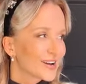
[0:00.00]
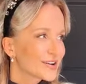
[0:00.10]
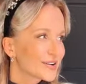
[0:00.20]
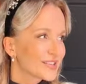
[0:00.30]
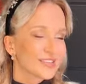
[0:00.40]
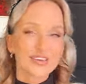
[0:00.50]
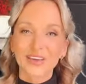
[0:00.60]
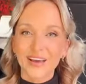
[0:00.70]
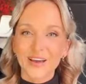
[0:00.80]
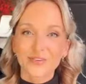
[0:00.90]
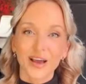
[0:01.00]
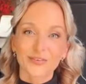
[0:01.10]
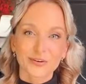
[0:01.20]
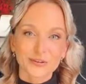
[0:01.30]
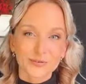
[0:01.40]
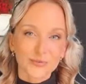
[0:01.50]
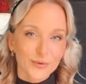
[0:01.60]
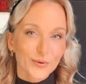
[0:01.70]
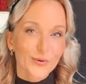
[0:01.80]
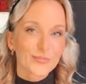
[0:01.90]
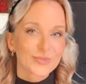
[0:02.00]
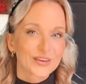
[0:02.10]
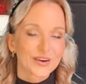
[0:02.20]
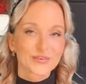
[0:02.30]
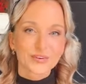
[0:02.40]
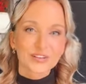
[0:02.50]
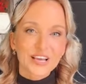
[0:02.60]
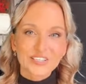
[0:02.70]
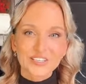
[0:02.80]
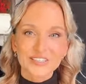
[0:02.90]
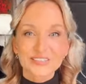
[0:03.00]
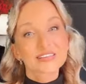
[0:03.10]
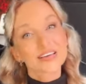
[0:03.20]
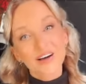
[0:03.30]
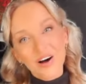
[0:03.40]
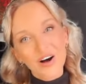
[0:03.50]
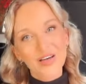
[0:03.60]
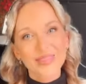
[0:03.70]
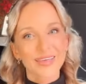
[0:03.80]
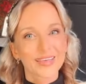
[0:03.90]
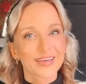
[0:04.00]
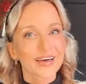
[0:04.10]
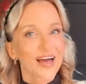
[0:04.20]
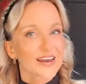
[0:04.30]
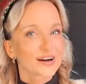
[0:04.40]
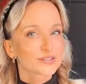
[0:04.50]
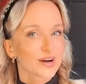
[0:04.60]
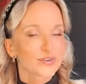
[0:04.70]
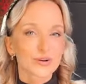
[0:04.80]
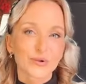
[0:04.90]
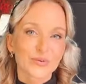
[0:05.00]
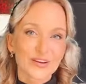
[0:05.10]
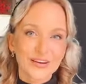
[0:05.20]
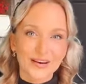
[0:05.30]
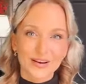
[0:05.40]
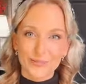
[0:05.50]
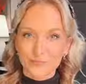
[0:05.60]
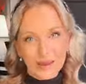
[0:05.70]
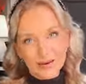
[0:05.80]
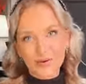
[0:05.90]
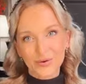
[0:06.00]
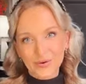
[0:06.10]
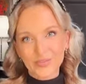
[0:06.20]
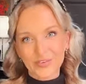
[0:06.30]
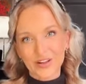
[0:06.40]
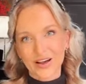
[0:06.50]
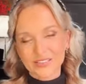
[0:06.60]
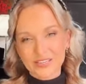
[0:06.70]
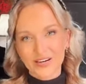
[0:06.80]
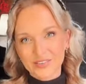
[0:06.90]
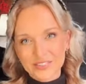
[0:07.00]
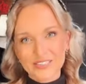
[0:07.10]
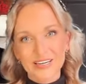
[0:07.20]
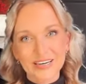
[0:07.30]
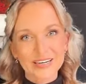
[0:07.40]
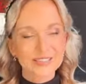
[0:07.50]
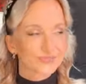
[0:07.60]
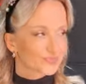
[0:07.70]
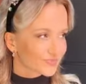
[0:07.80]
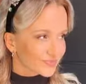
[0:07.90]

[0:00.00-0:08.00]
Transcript: I know in the UK we have a lot of law and regulations that they can't hang out other clothing, mainly on the flats outside.